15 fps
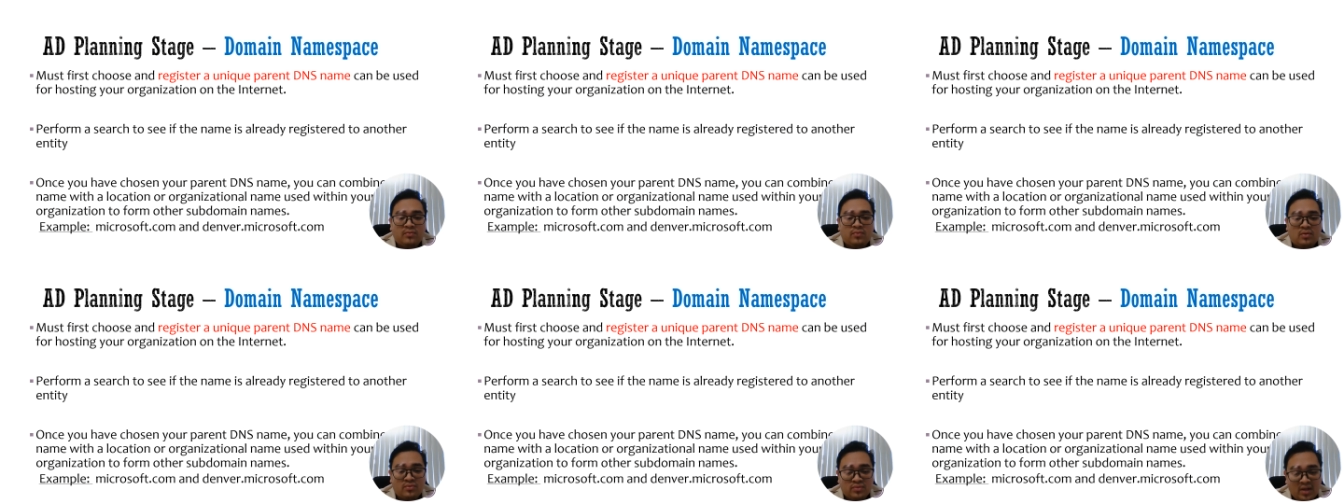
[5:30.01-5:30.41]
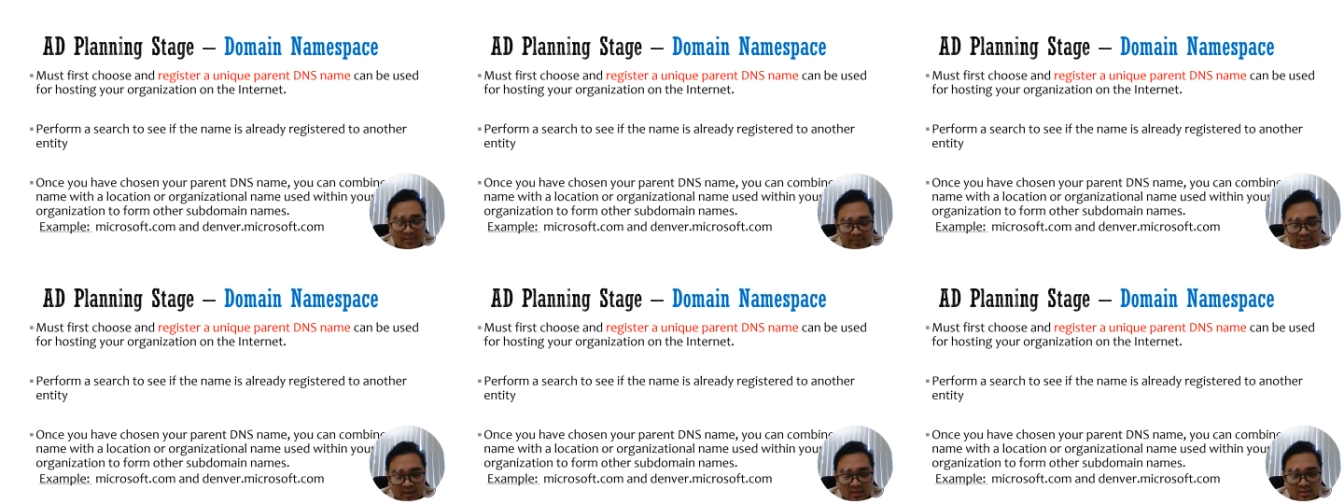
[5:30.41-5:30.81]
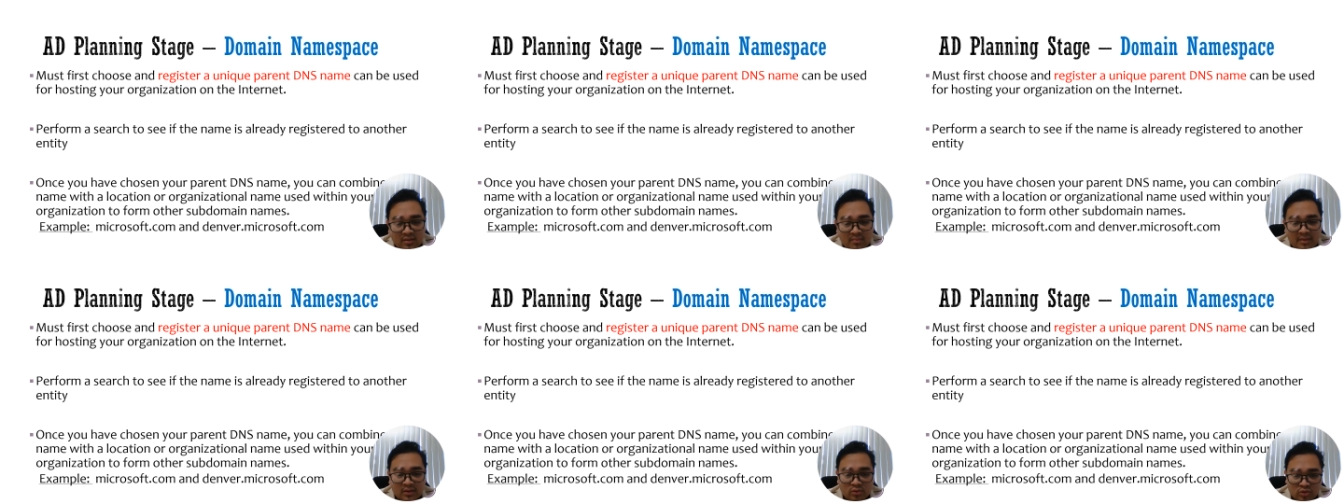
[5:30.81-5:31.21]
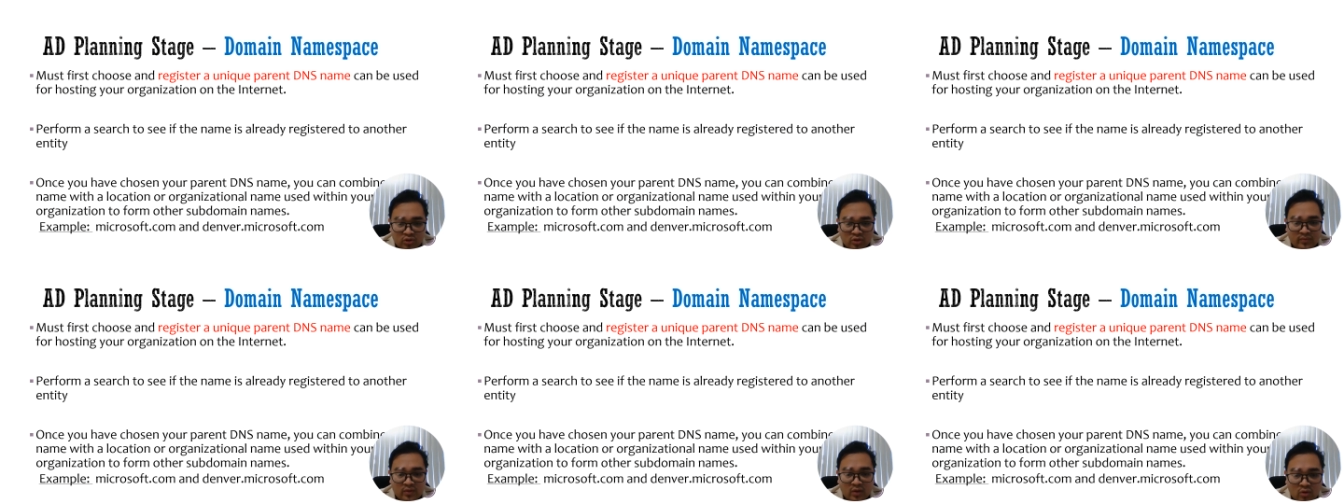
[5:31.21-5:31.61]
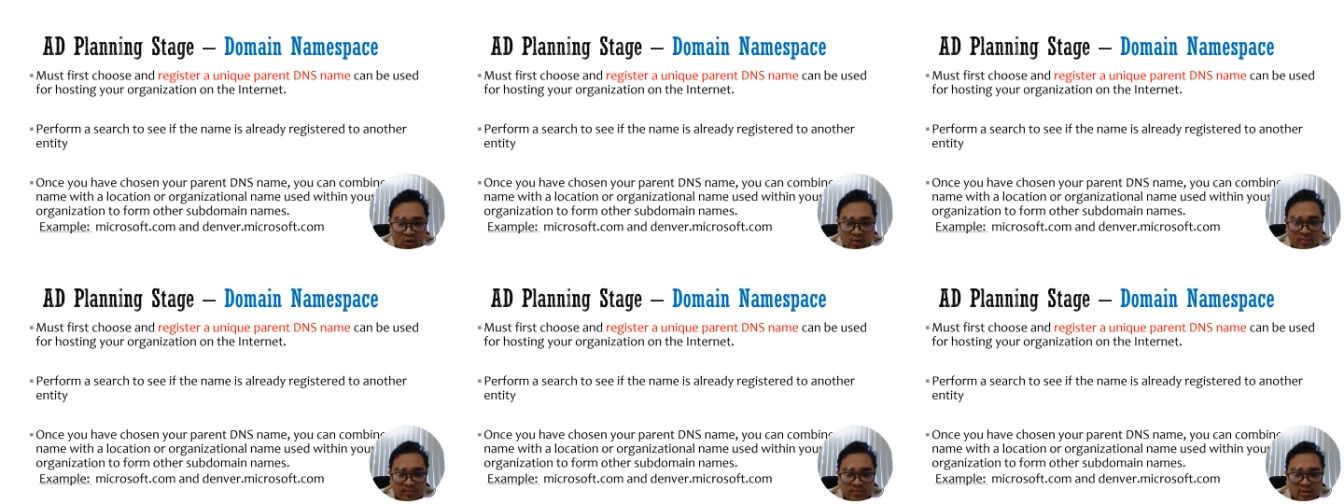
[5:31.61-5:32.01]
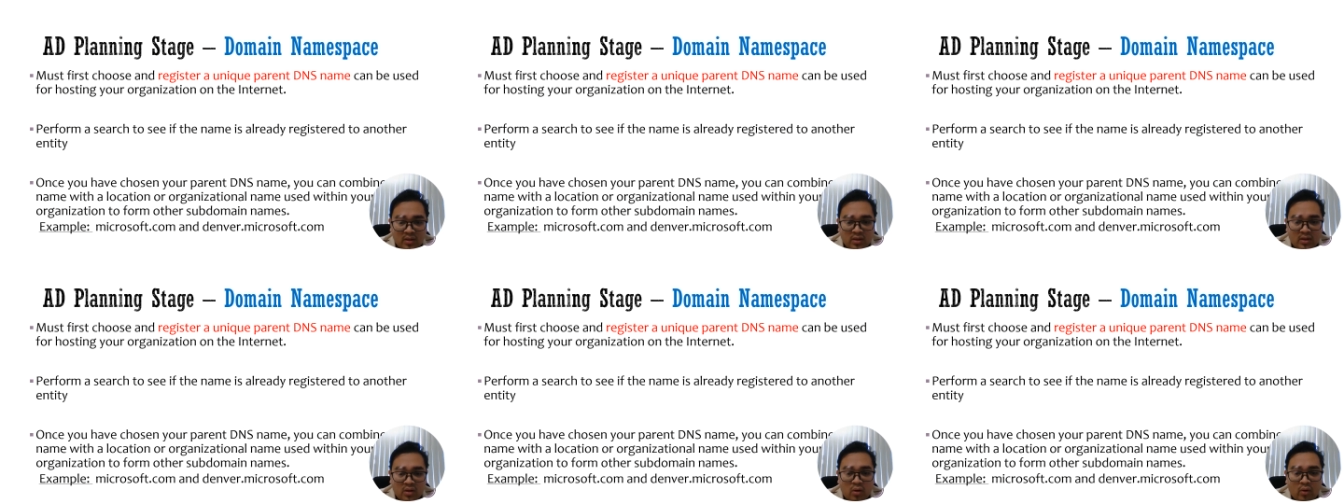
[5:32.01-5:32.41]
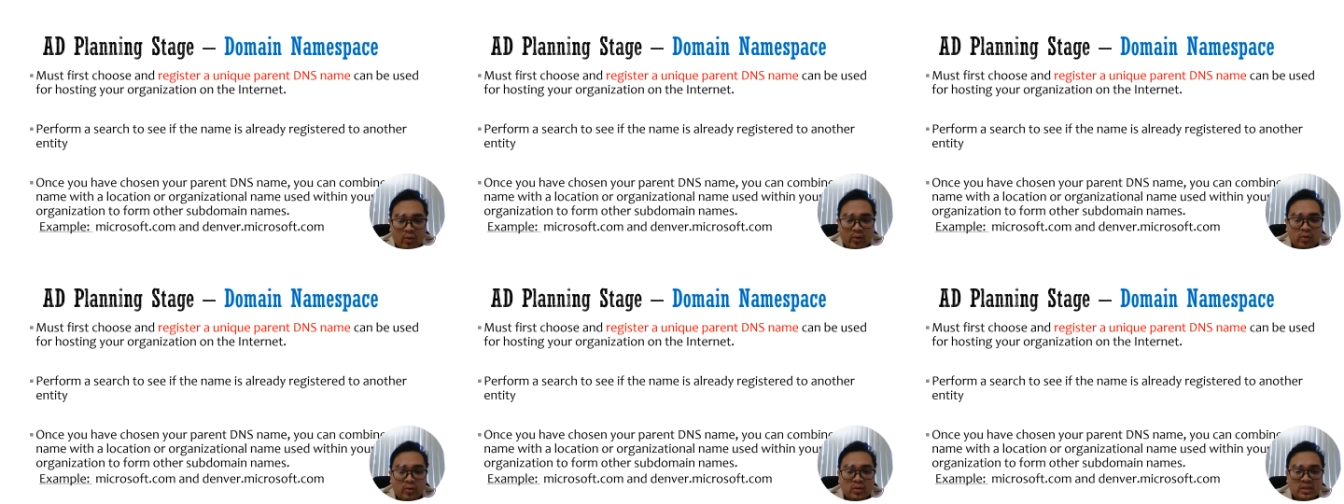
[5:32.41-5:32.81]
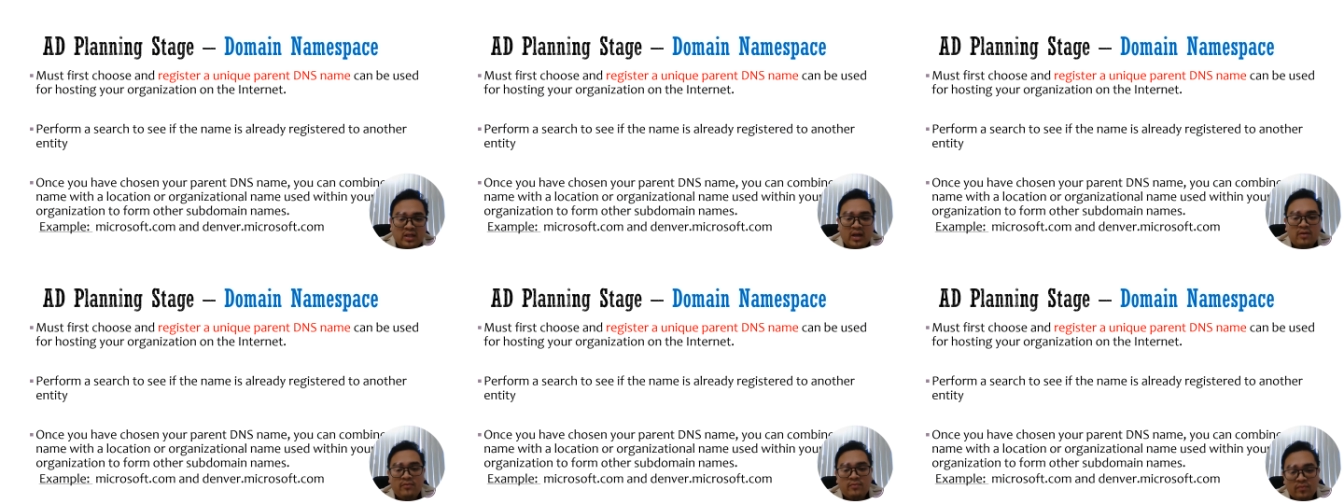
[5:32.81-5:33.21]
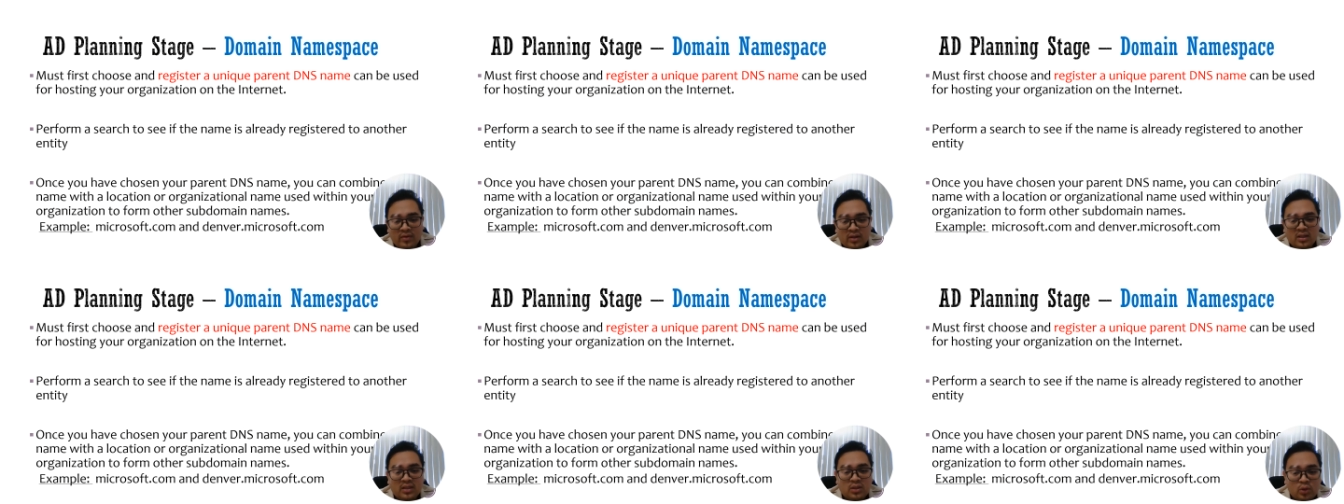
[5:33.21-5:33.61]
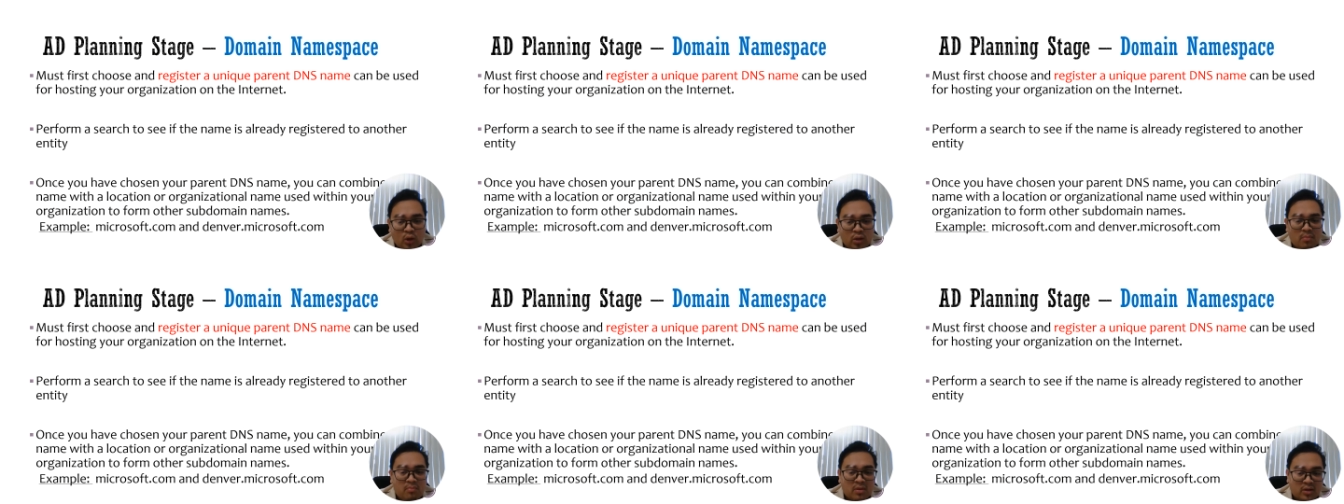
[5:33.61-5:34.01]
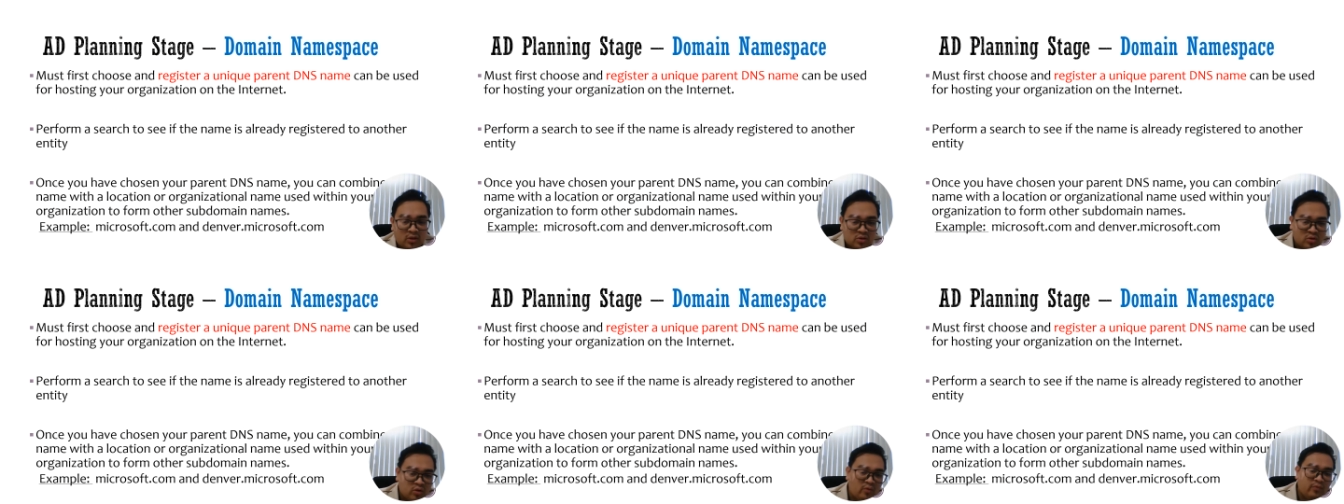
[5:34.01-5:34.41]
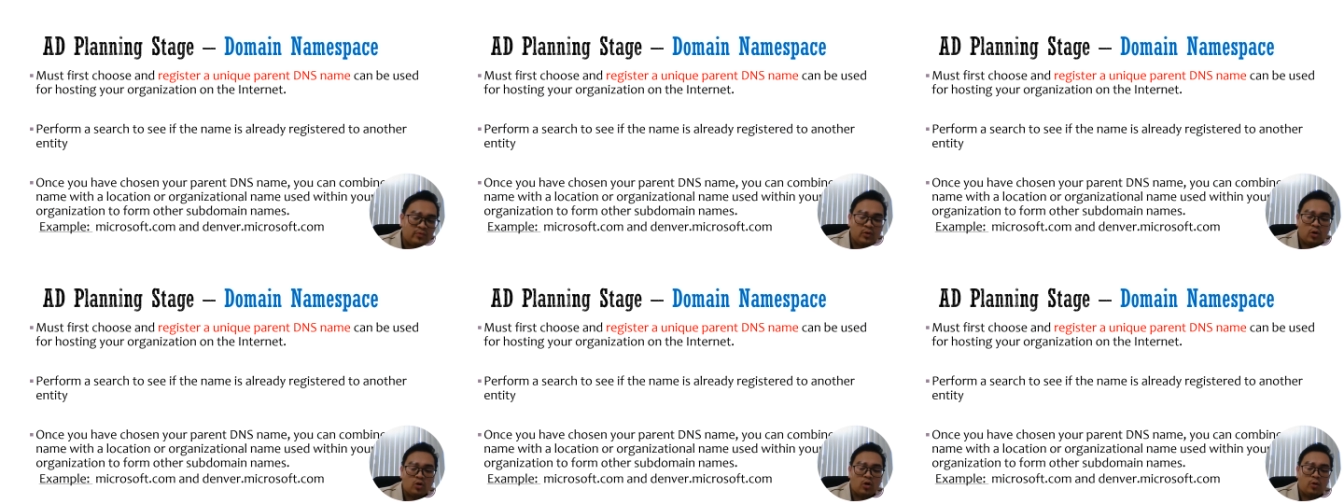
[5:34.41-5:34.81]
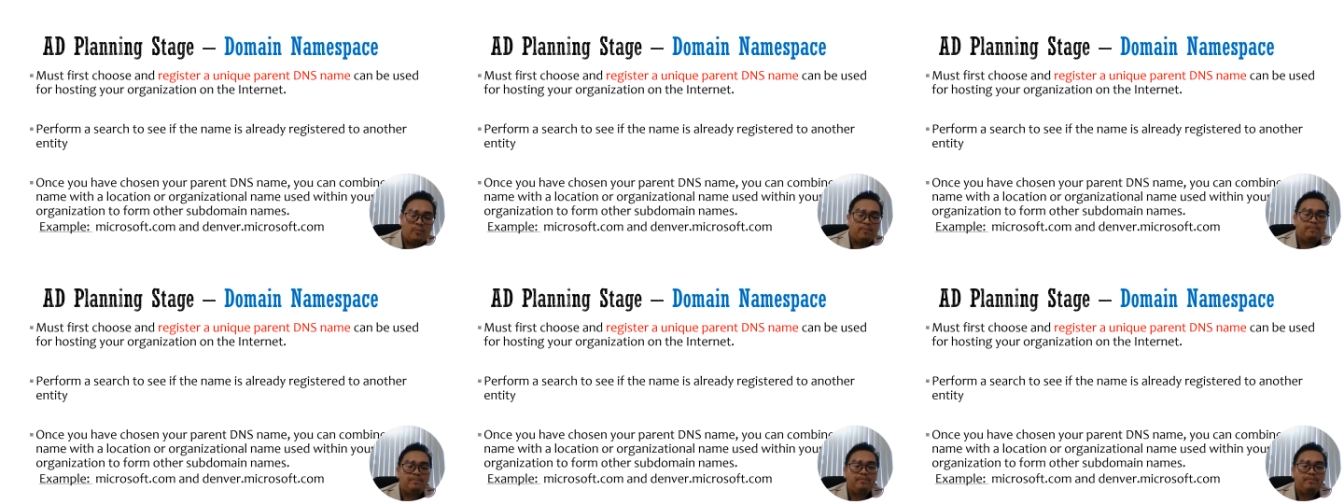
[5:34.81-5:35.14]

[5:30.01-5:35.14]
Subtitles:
For example, Microsoft.com or Denver.Microsoft.com.